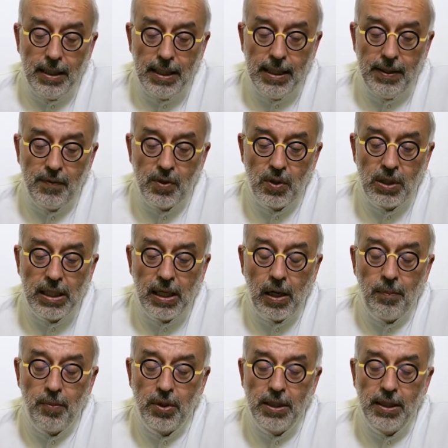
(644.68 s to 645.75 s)
If the
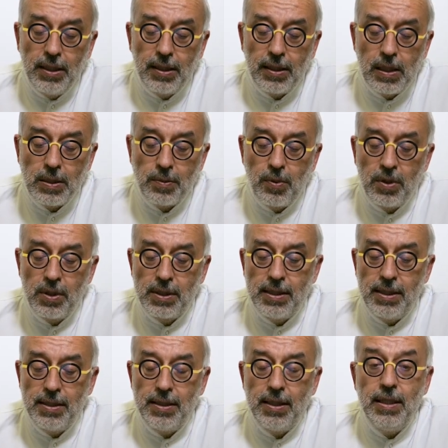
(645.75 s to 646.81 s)
therapeutic response
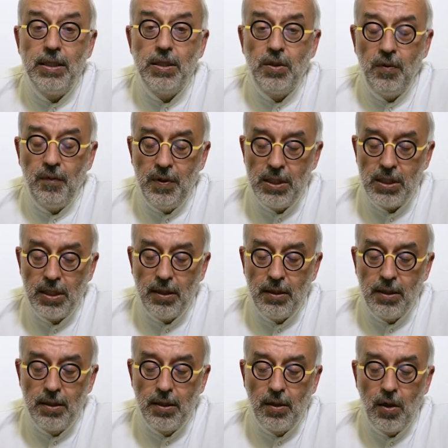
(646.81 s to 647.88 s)
is
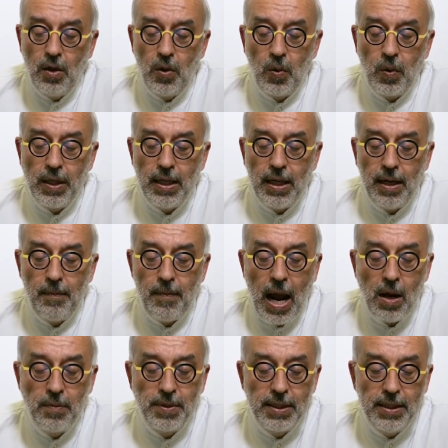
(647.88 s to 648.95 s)
insufficient, a renal
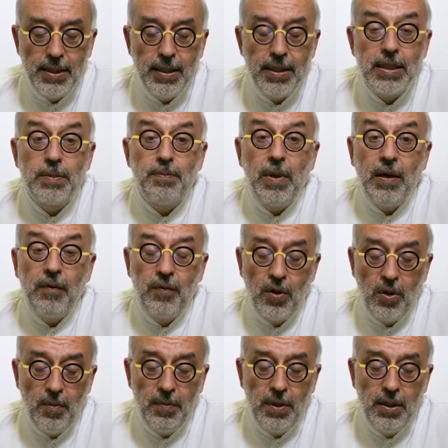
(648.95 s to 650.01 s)
biopsy is
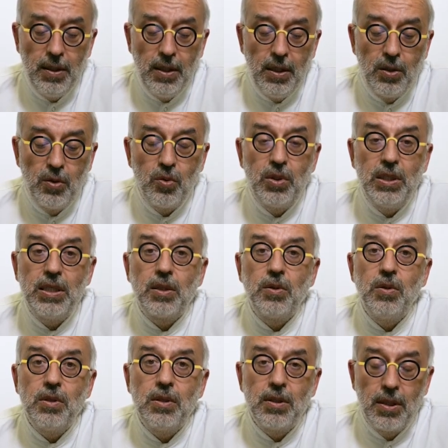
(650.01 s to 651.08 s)
performed to
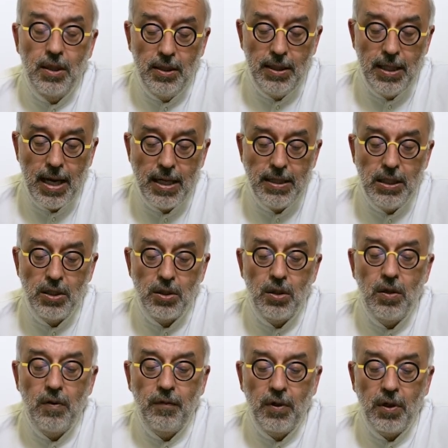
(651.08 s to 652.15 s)
discuss the
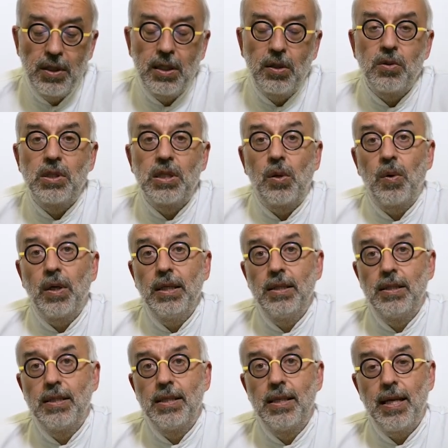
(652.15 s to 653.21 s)
addition of
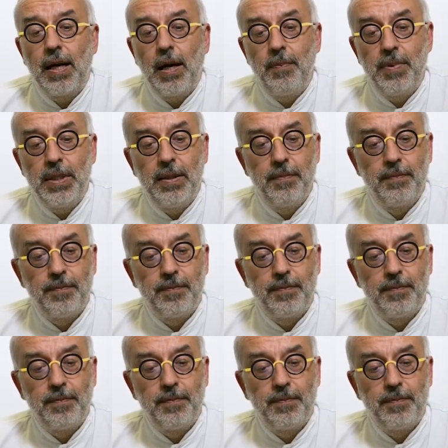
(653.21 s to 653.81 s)
corticosteroid therapy.